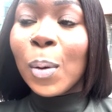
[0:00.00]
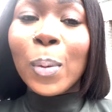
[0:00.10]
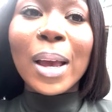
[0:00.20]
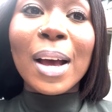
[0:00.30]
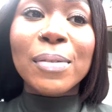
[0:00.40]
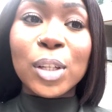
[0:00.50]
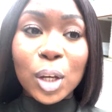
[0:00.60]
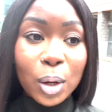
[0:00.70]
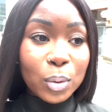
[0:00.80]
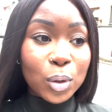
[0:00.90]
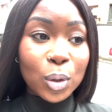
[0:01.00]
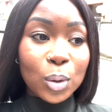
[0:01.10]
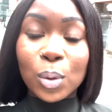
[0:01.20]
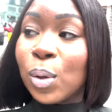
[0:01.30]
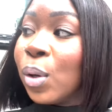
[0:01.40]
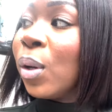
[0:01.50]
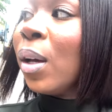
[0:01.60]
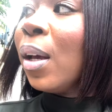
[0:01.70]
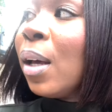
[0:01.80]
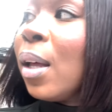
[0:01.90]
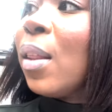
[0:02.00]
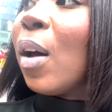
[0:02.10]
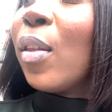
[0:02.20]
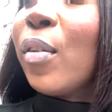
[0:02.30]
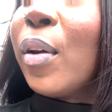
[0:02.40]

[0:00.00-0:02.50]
we have to go to the other